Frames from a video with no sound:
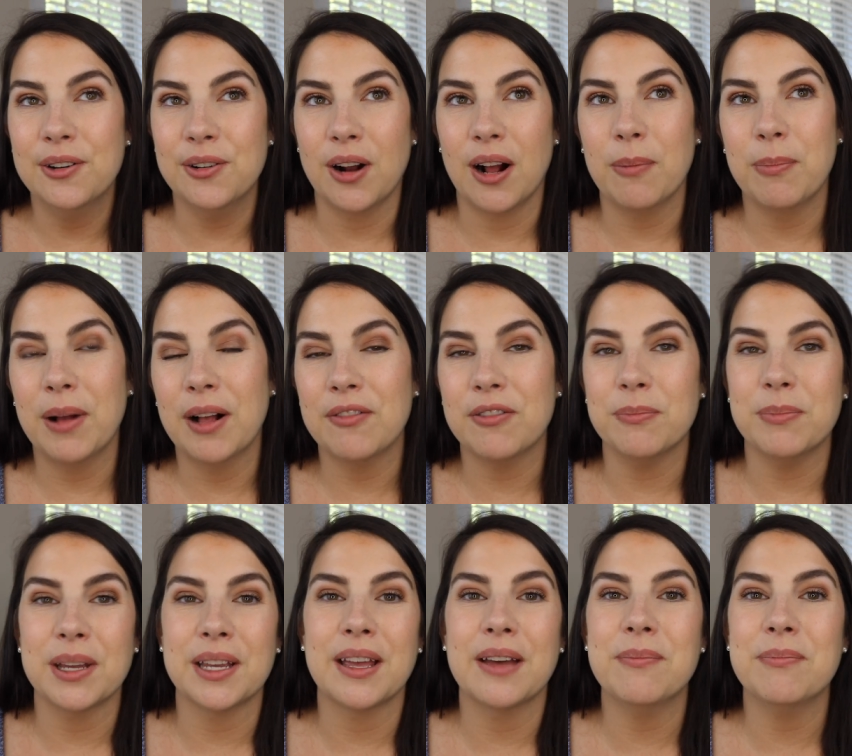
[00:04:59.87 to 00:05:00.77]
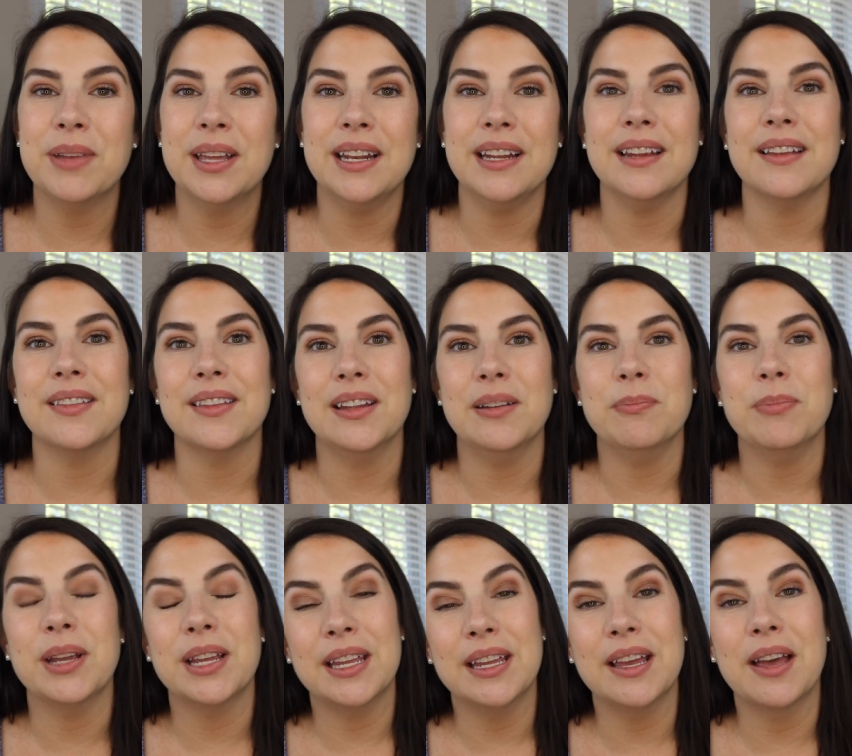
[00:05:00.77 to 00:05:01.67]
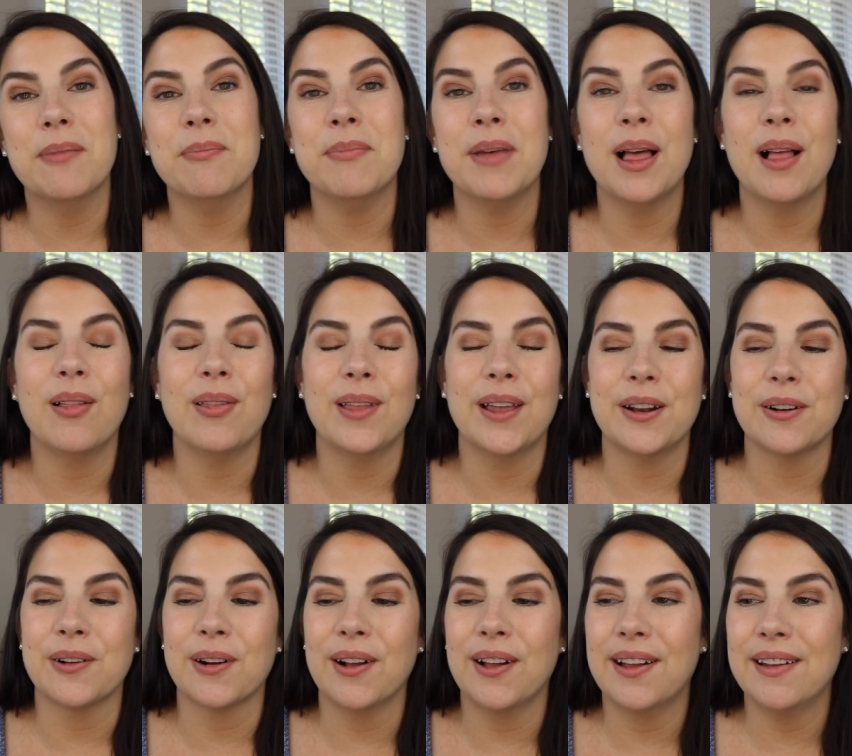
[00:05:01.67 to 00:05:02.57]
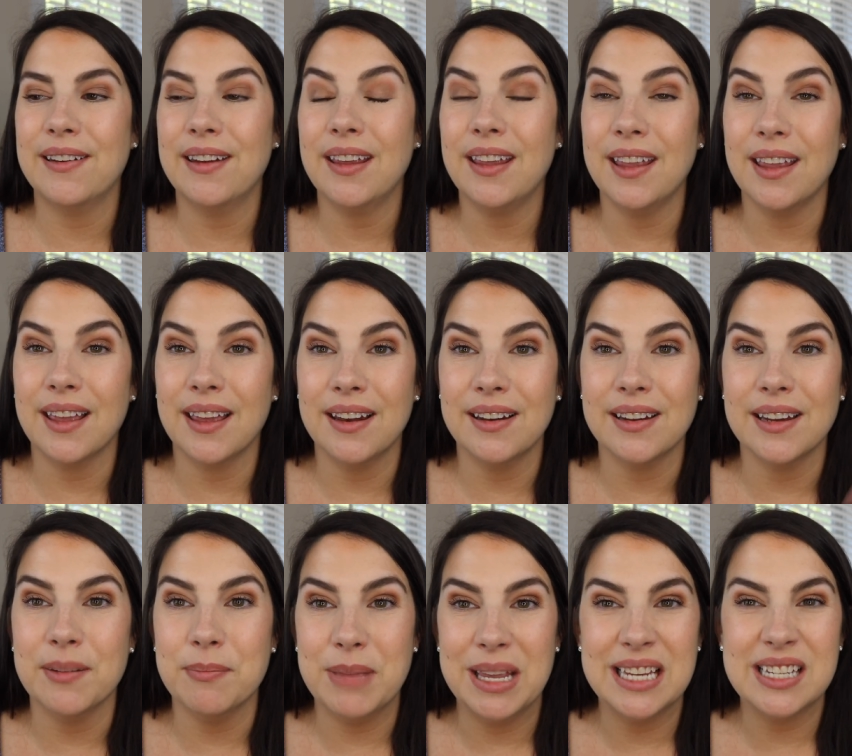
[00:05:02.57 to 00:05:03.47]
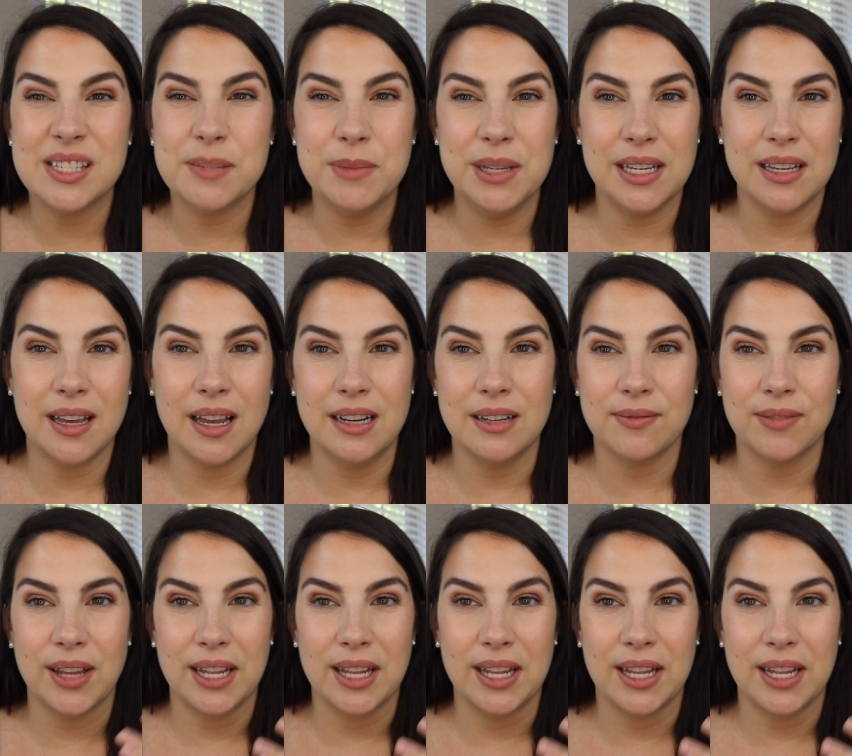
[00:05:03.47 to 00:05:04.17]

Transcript: drop off and pick up Biddy and then picking up Belle later on. And it makes me kind of